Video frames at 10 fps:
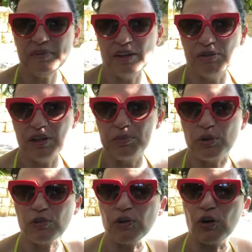A really
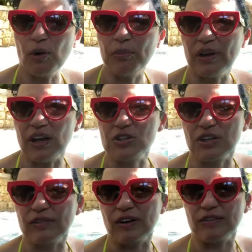beautiful combination
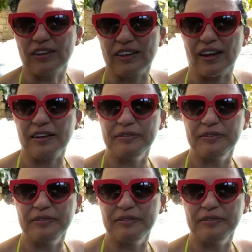of everything.